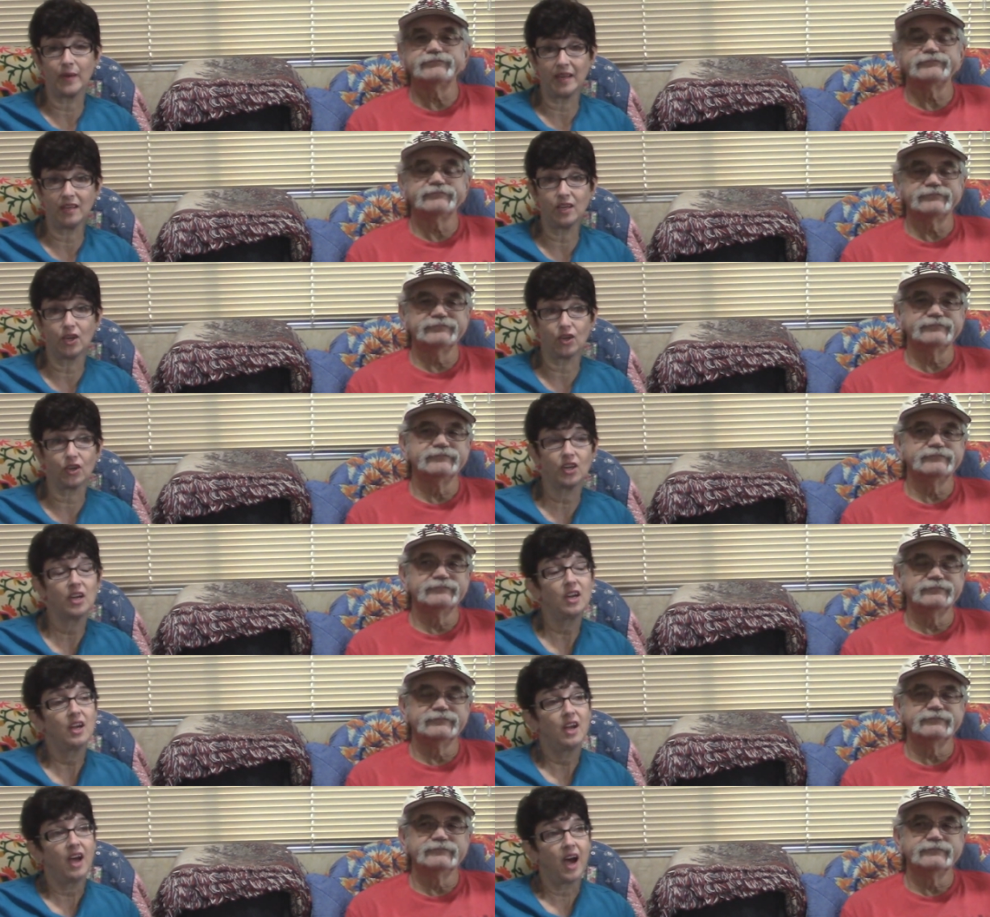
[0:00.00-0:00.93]
Speaker 1: been here.
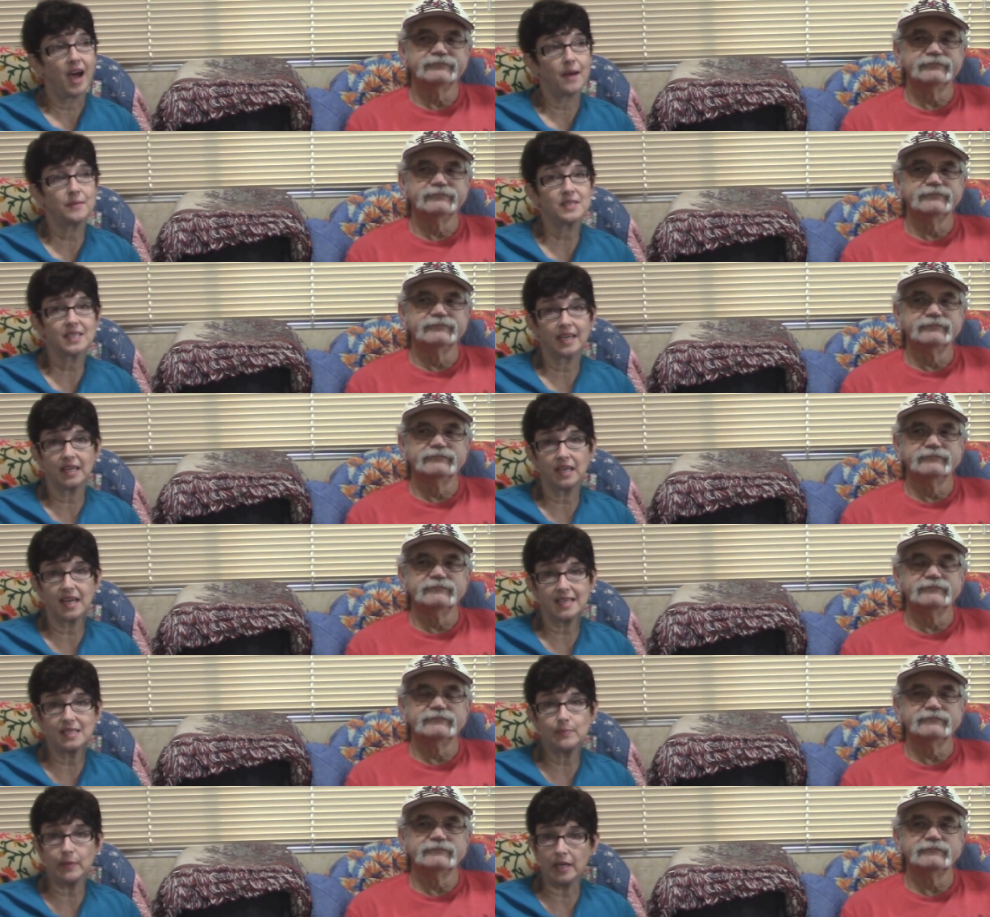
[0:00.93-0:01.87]
Um, it's kind of
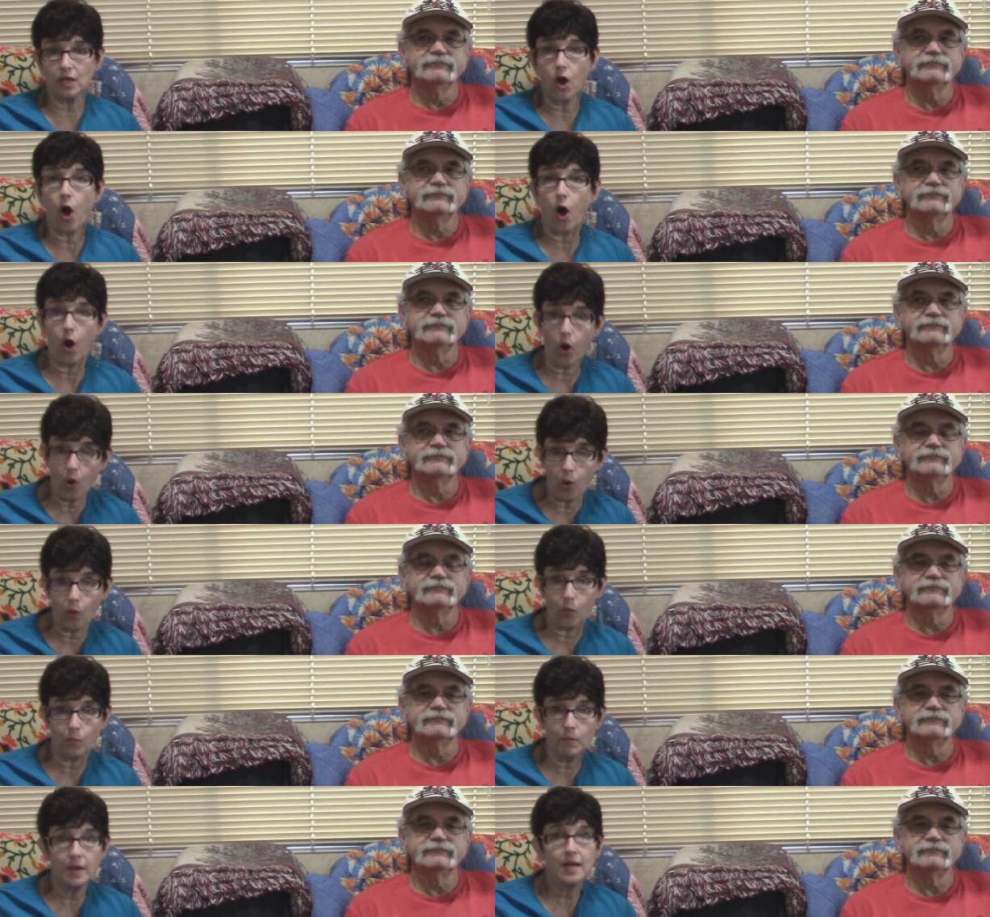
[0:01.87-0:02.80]
nice being
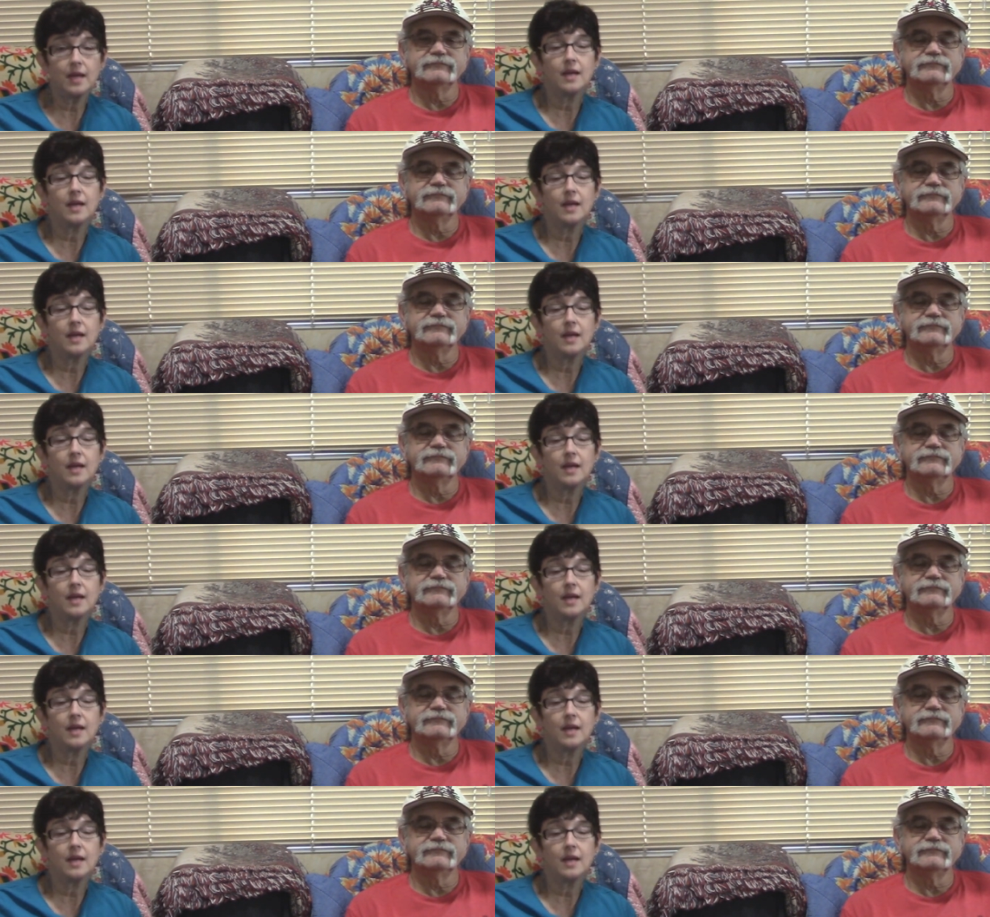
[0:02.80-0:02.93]
home.